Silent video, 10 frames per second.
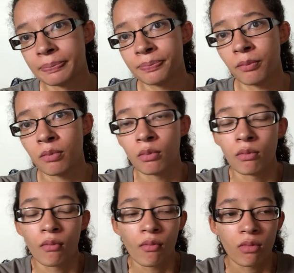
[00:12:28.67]
The
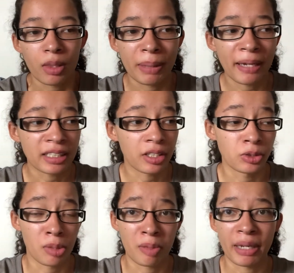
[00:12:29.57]
way
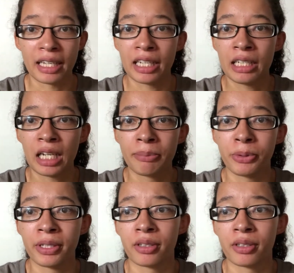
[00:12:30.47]
back to their normal bedding,